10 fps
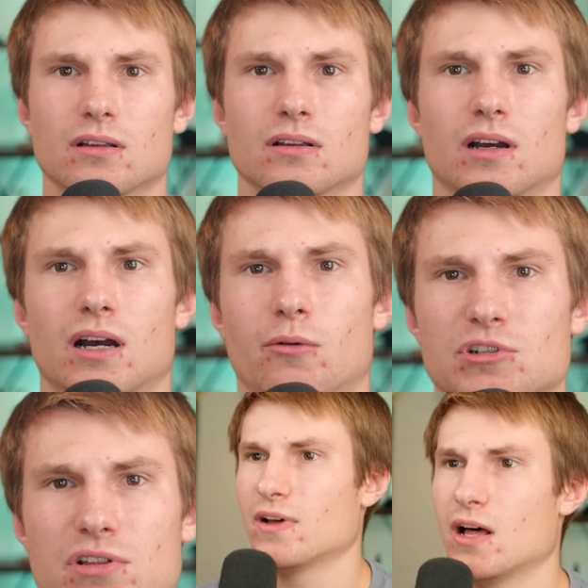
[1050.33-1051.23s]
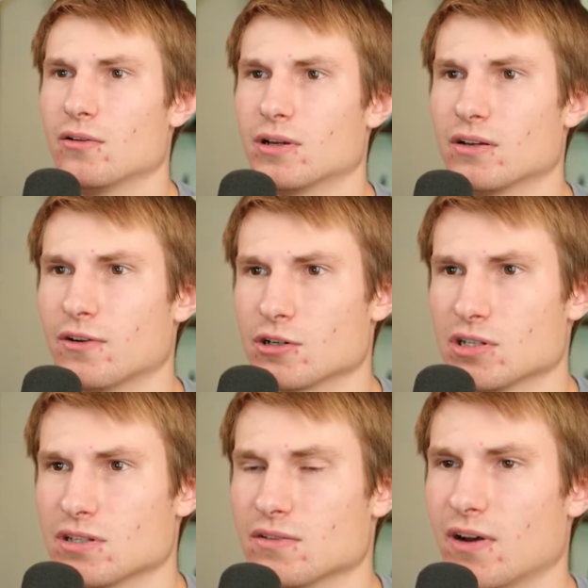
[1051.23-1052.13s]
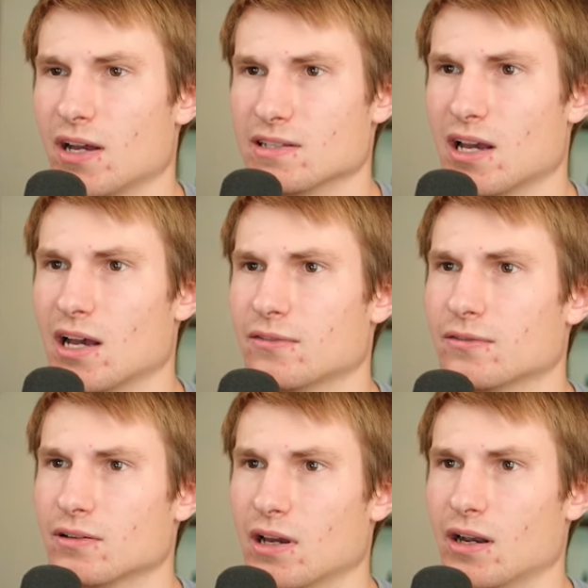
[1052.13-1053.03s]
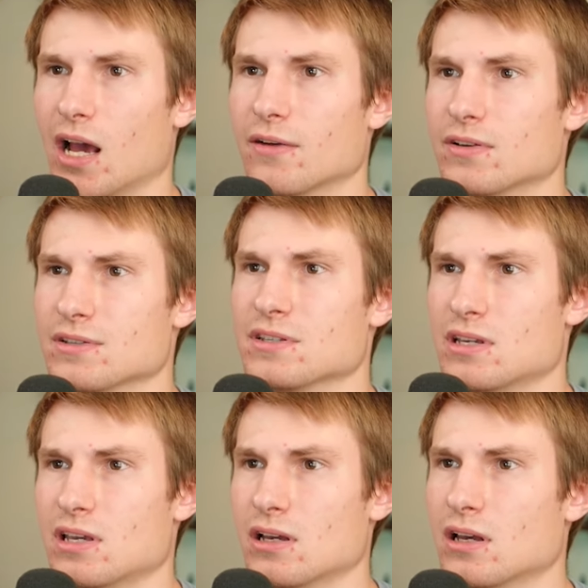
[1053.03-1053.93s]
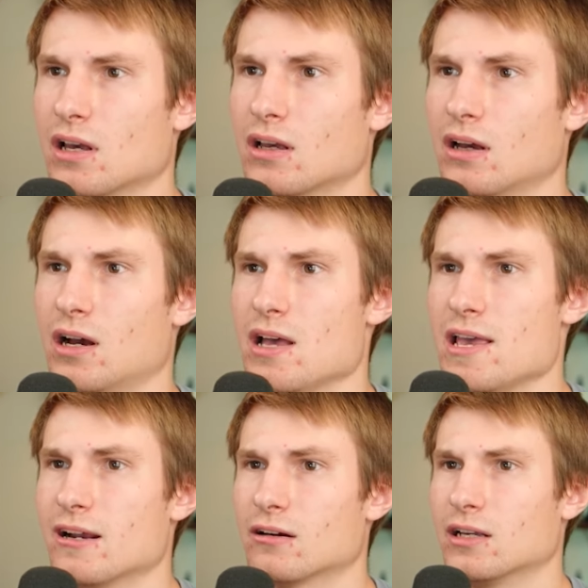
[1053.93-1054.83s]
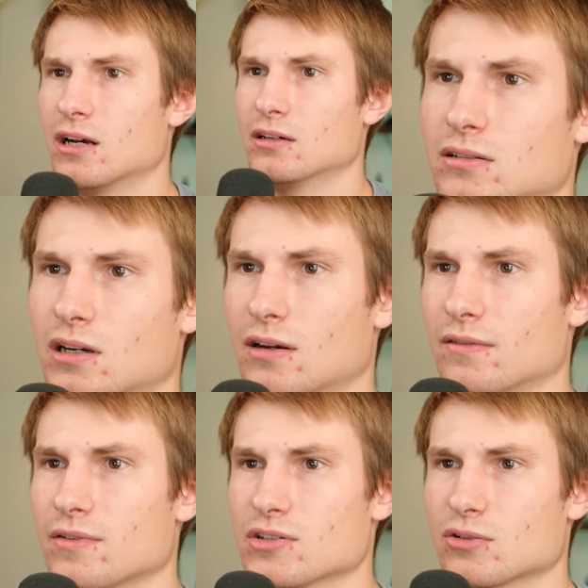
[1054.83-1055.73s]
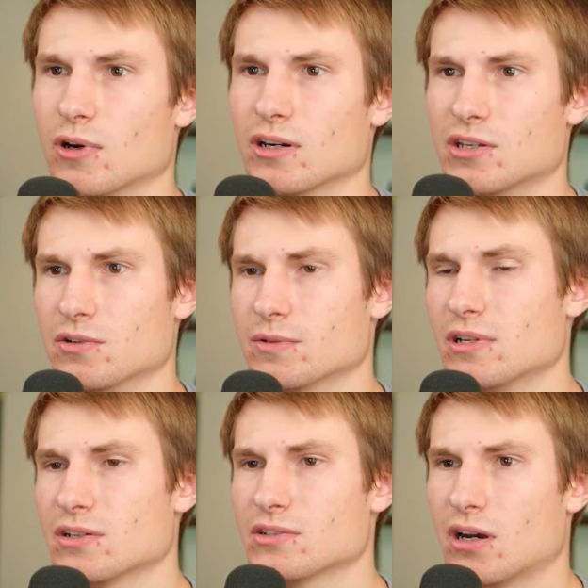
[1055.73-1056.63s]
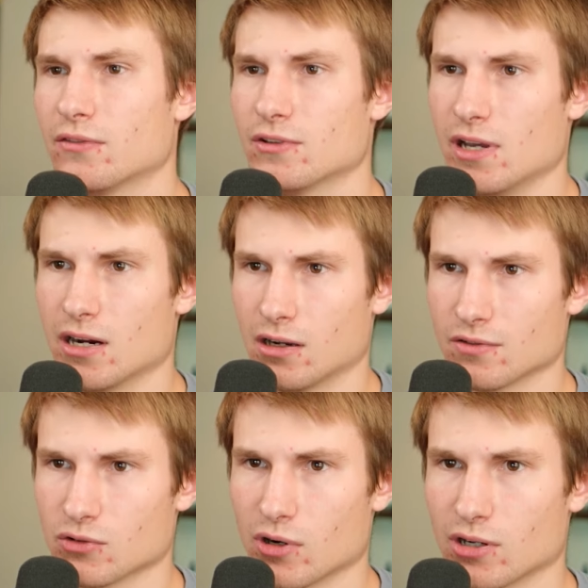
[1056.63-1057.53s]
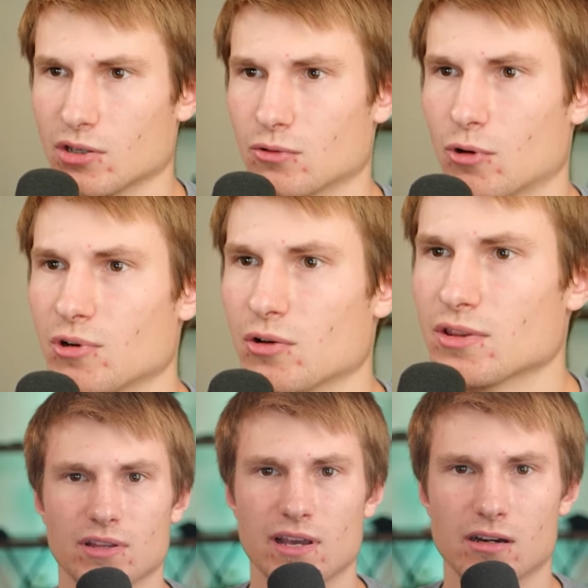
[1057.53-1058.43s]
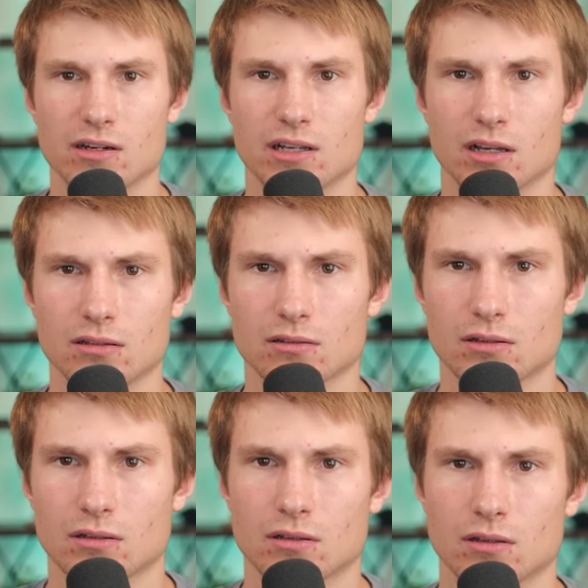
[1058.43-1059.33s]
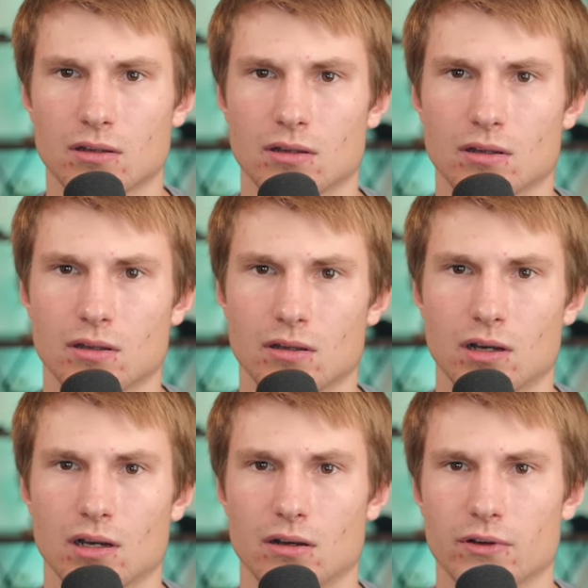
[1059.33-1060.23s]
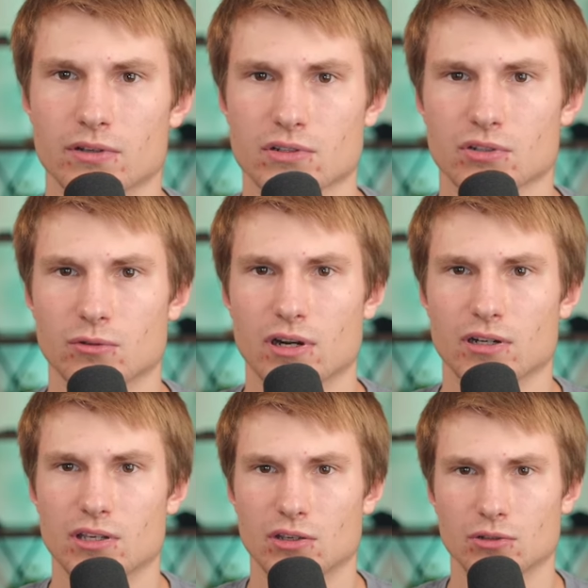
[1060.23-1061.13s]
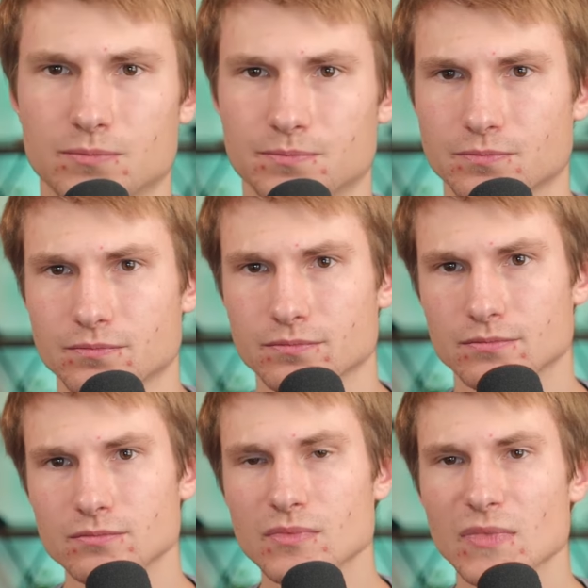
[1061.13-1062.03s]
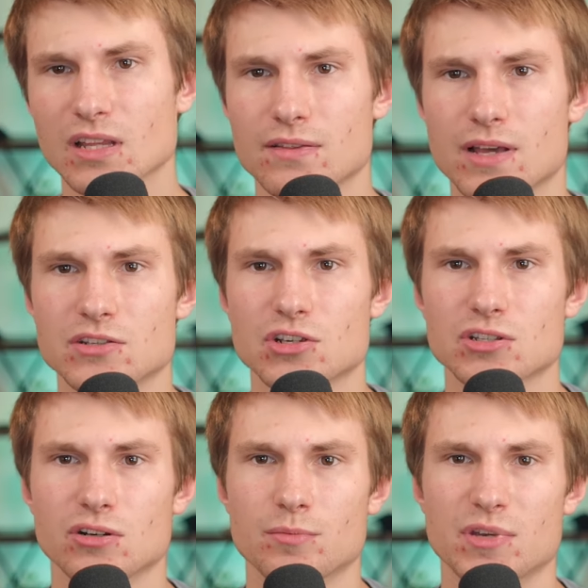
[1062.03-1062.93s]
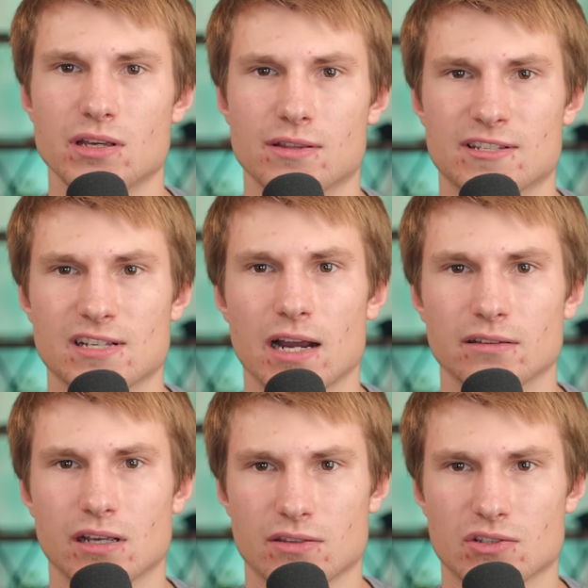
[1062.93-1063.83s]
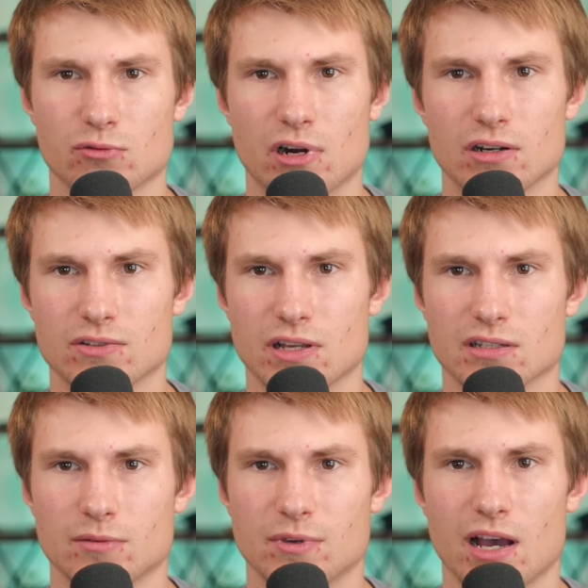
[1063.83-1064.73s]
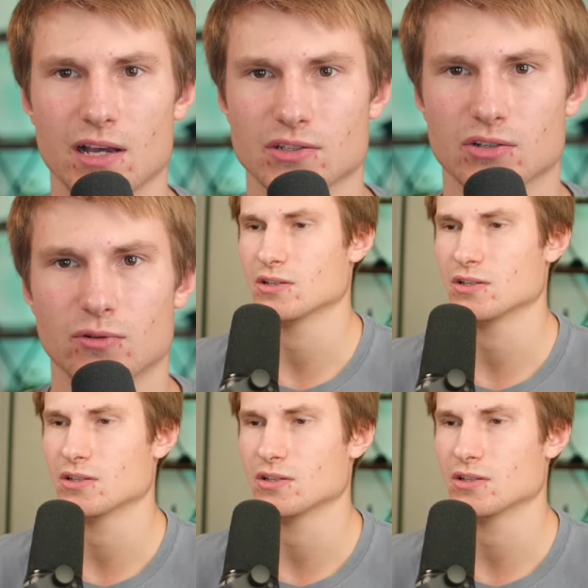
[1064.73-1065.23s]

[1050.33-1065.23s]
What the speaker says: Which of the following functions defines f? And f is the area of square Q. So we need to solve for the area of square Q. Well, we know that the area of square Q, that's just going to be the side length squared. So that's going to be s squared. So